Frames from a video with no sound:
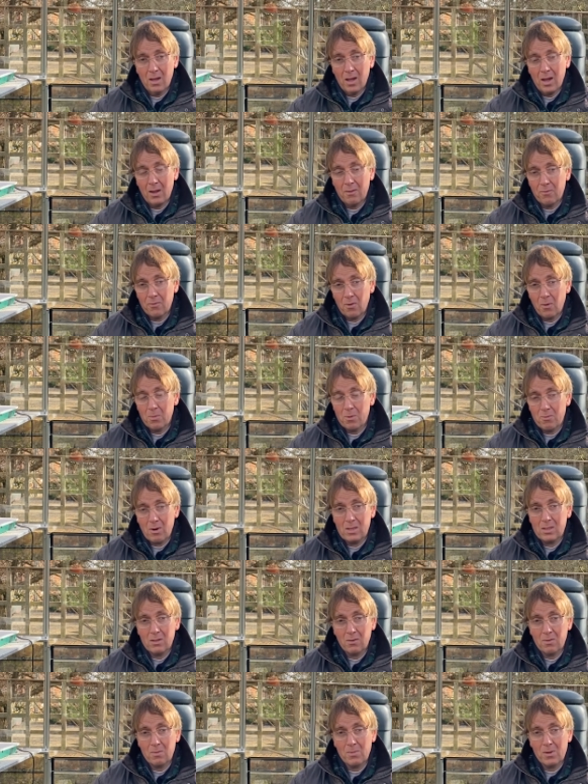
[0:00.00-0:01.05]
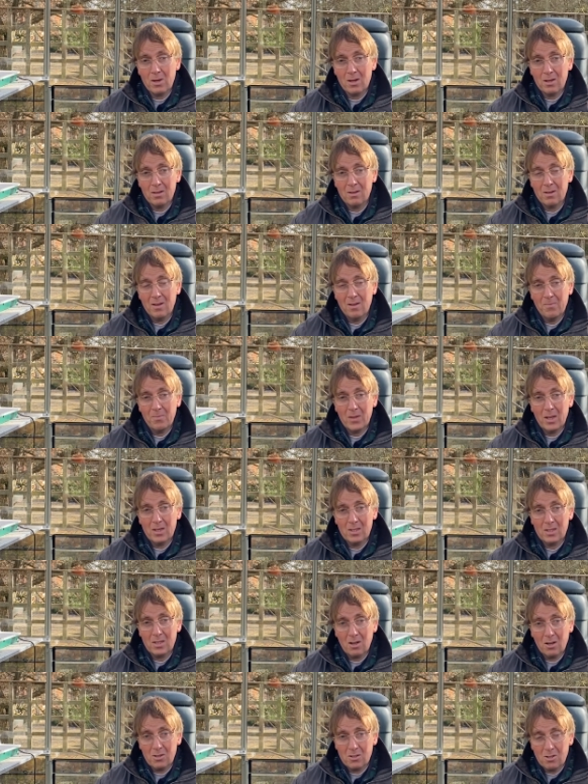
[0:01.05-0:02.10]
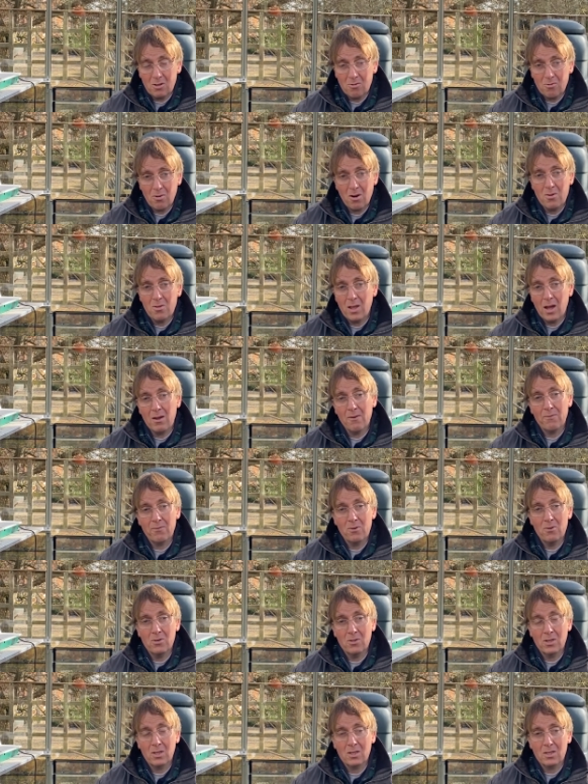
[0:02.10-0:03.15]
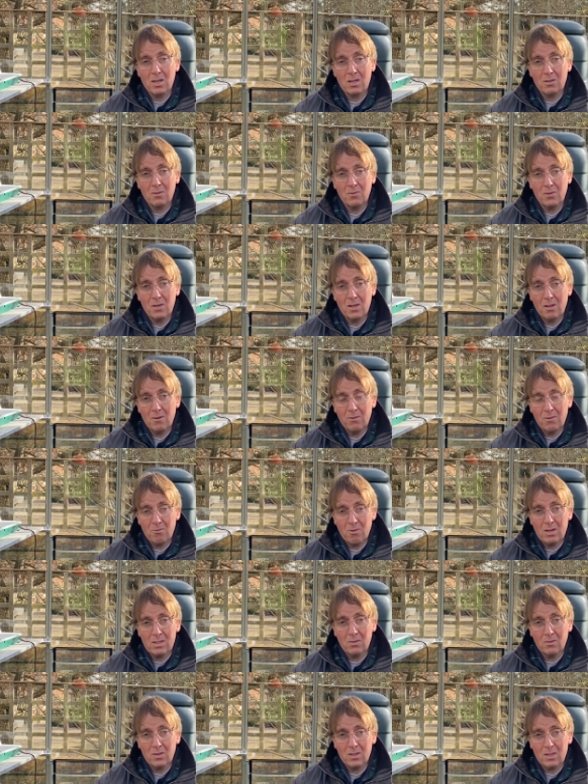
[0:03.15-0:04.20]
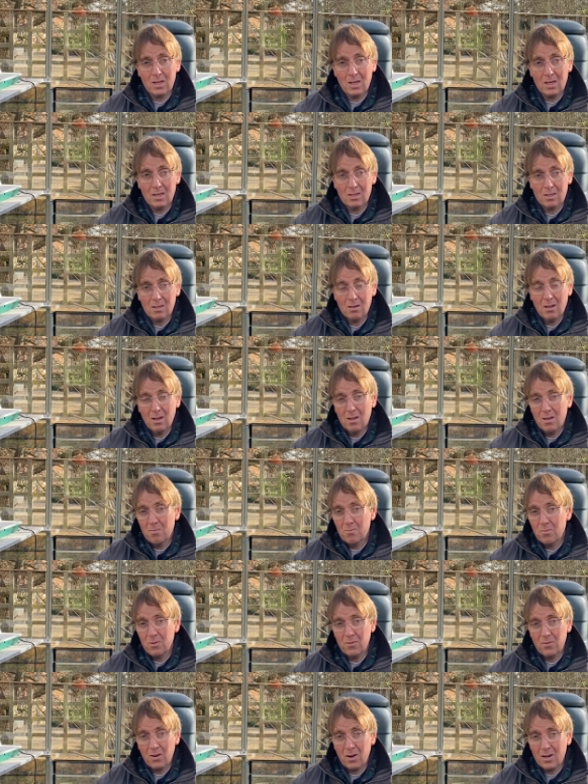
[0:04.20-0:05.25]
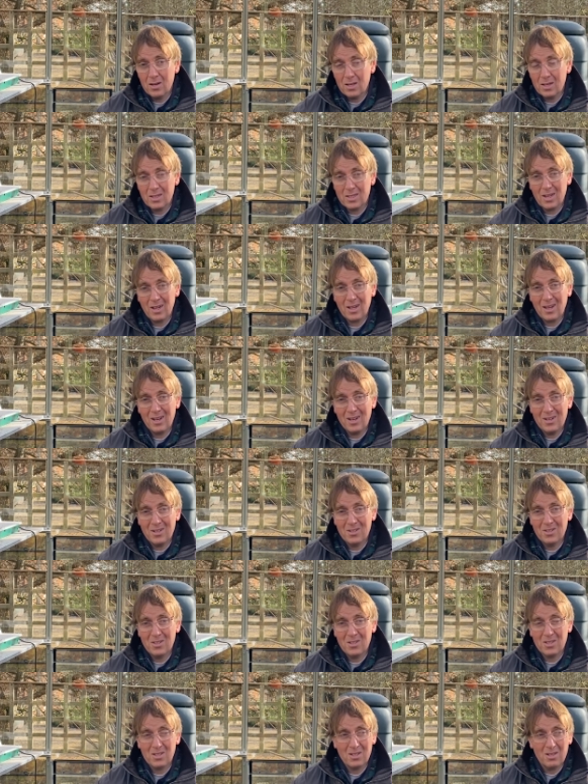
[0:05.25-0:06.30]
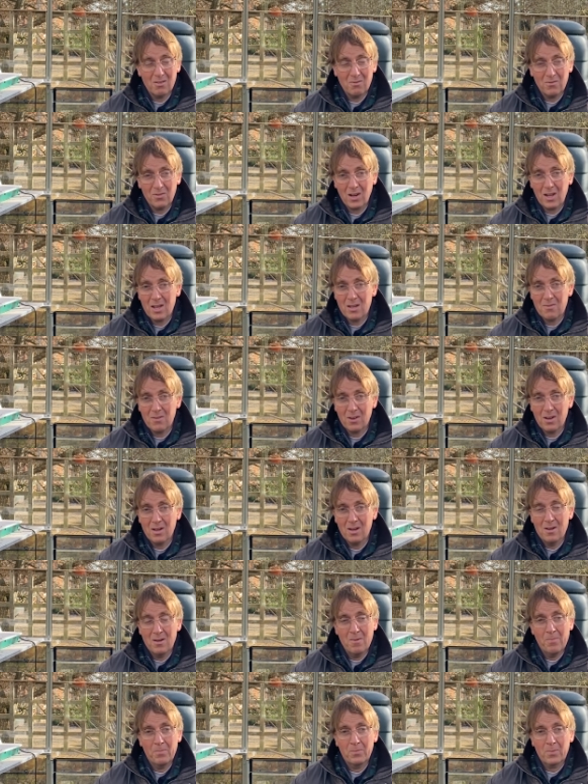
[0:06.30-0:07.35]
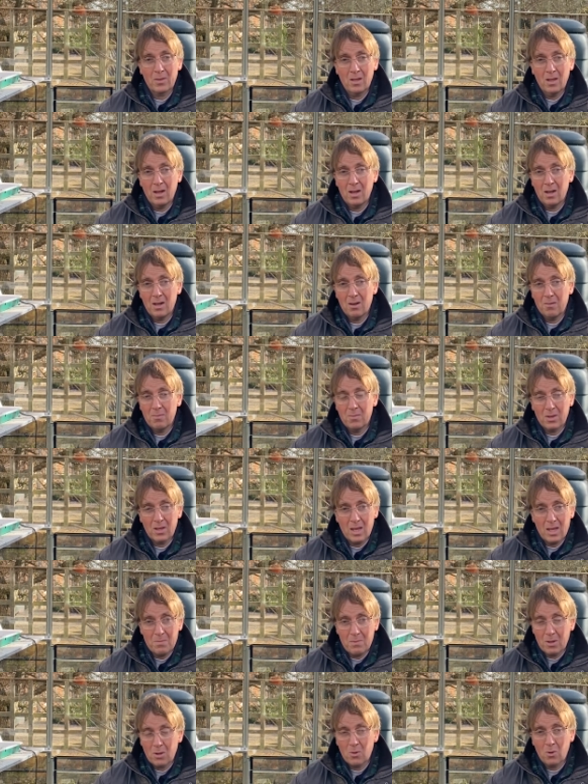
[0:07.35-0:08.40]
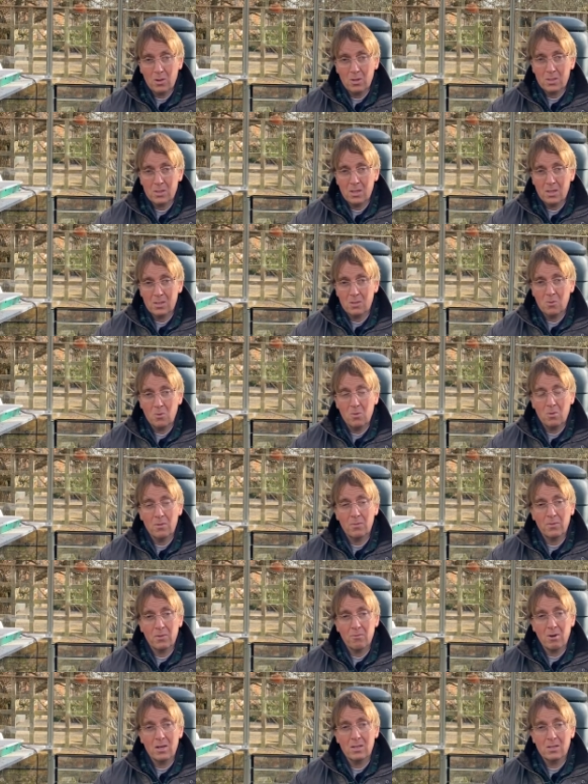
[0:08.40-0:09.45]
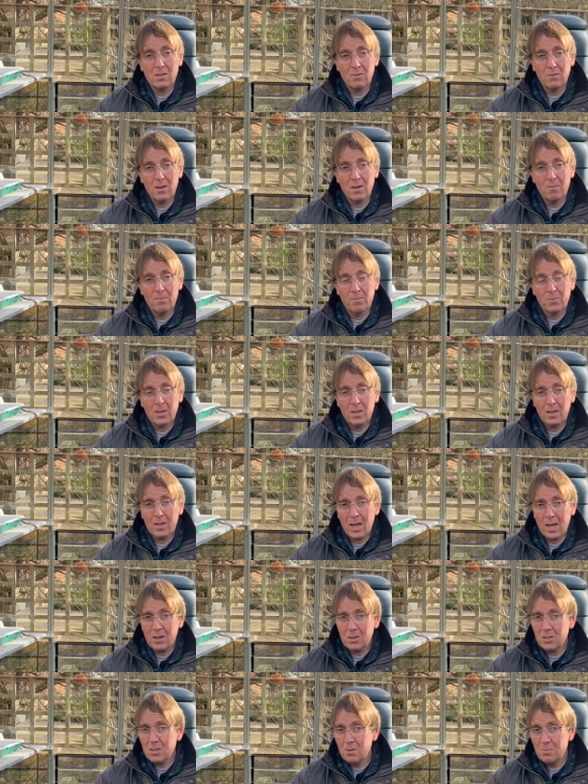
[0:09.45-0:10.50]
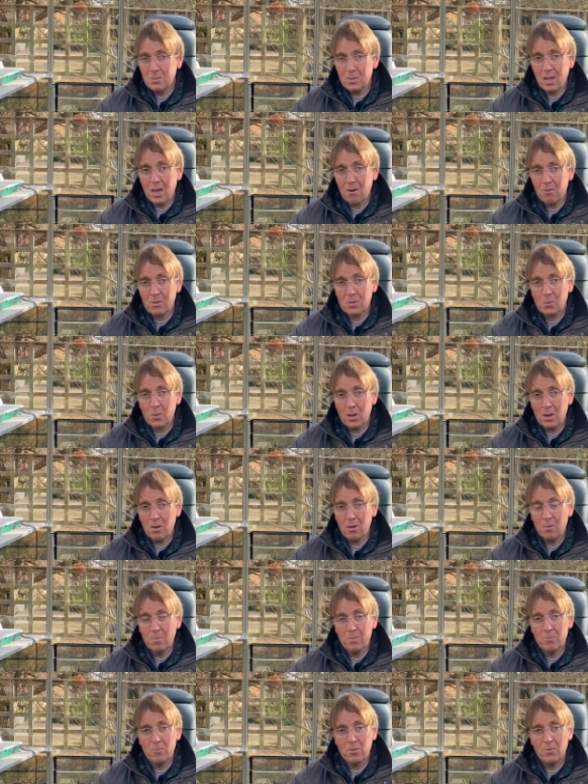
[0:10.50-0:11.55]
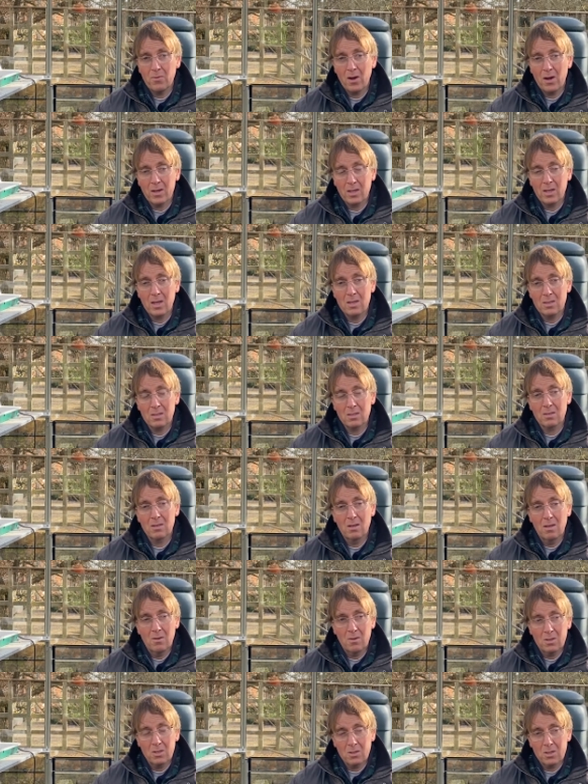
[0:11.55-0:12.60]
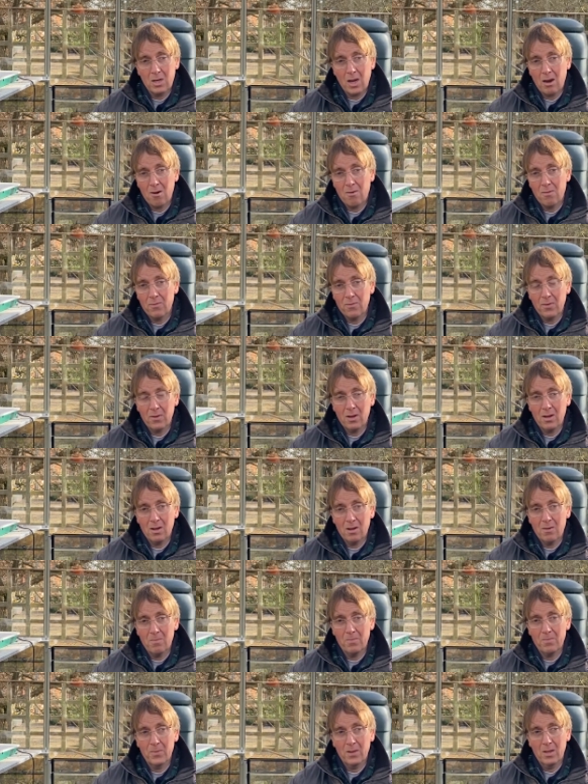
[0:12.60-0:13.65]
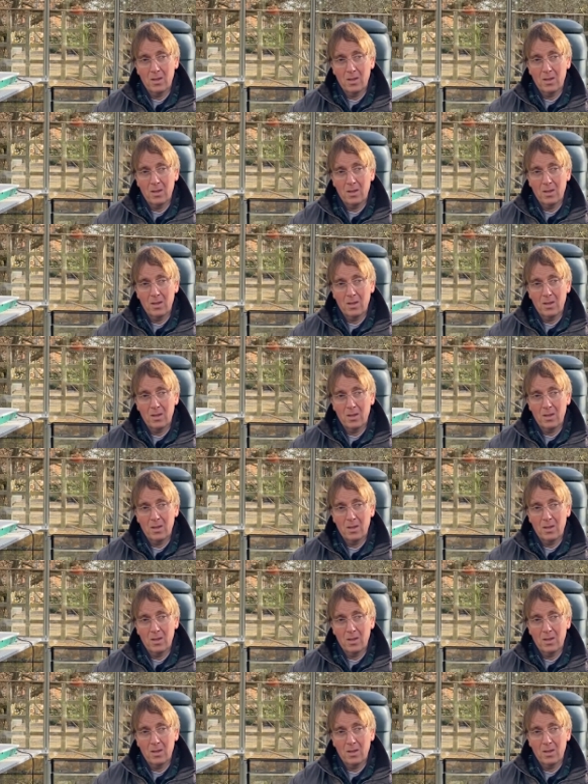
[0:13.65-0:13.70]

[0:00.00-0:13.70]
and from the rest of the plant and start to grow that fruit successfully for the rest of the season, providing succulence, flavour, um, keeping qualities, and all of the rest of it. The calcium's there as well, providing its share of um,